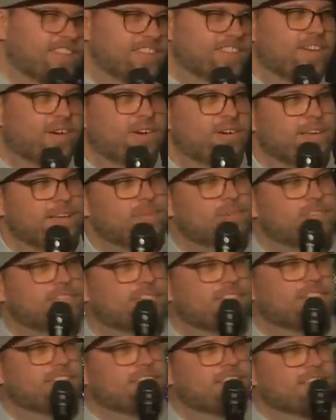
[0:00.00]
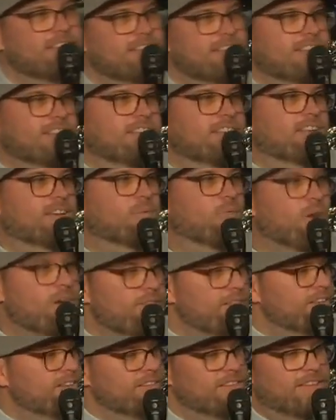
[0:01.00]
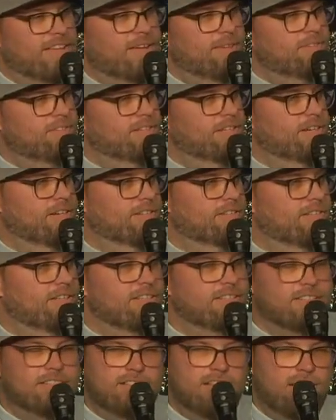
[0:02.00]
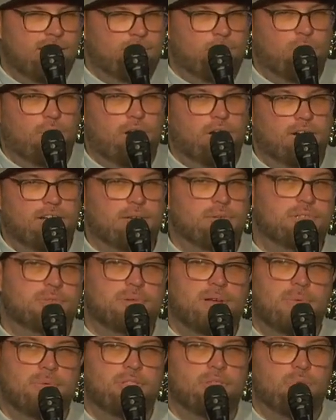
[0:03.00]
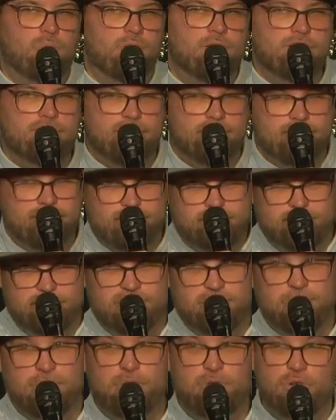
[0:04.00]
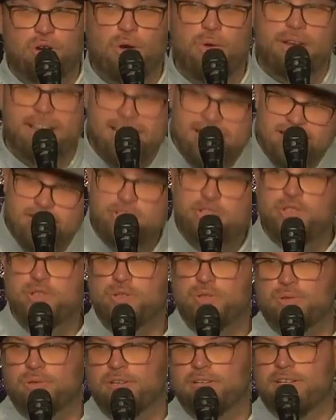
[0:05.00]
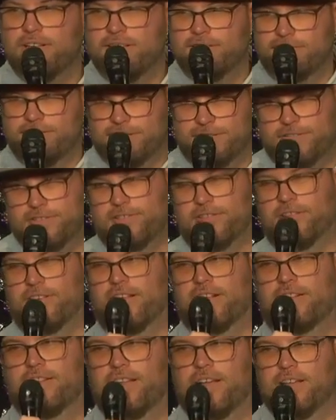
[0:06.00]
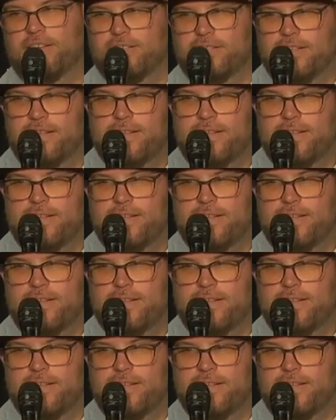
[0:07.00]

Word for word: No, it was one that didn't have stairs, it didn't have water. It was probably the worst condition to be thrown into a cistern like that.